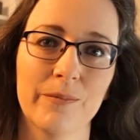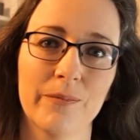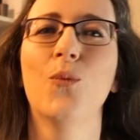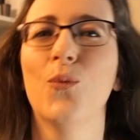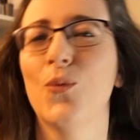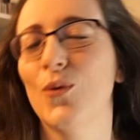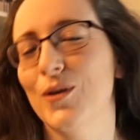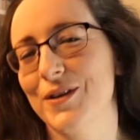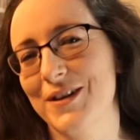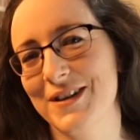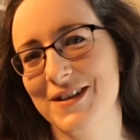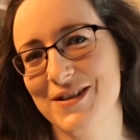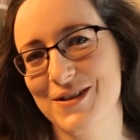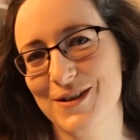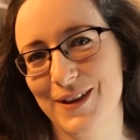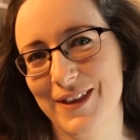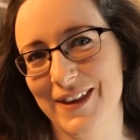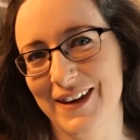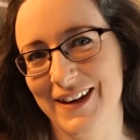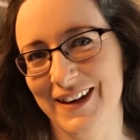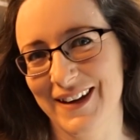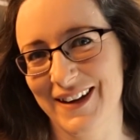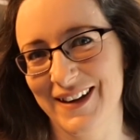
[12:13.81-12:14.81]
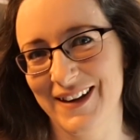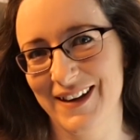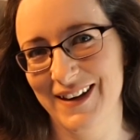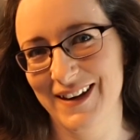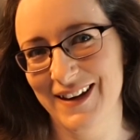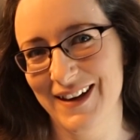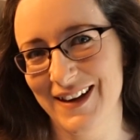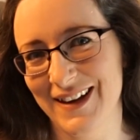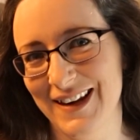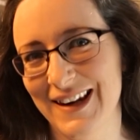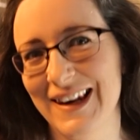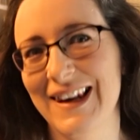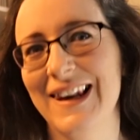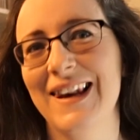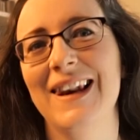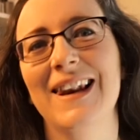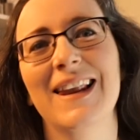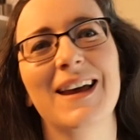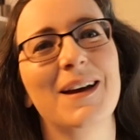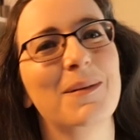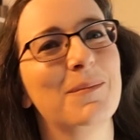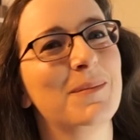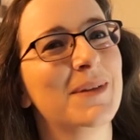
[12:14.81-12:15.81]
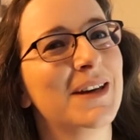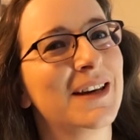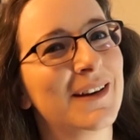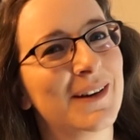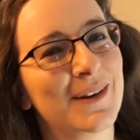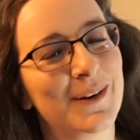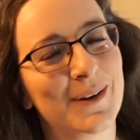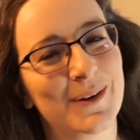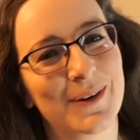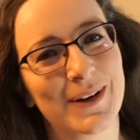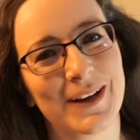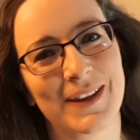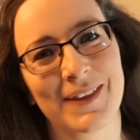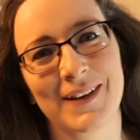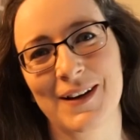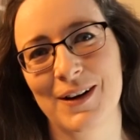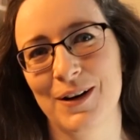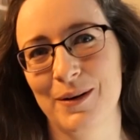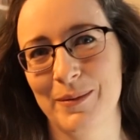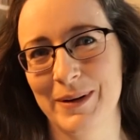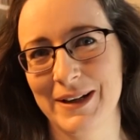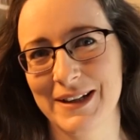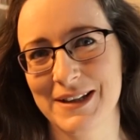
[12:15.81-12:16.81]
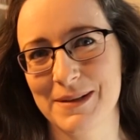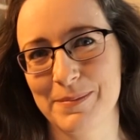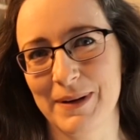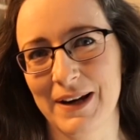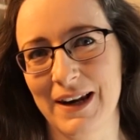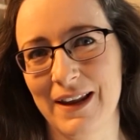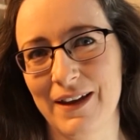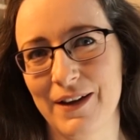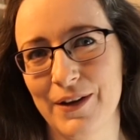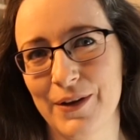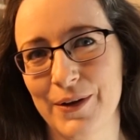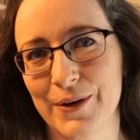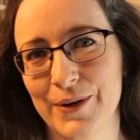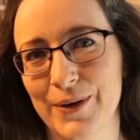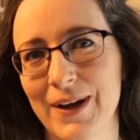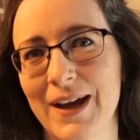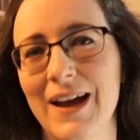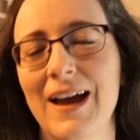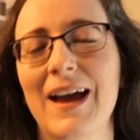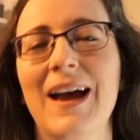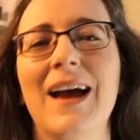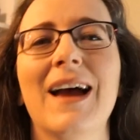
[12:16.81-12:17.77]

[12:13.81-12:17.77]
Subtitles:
What did you think? Let me know in the comments below,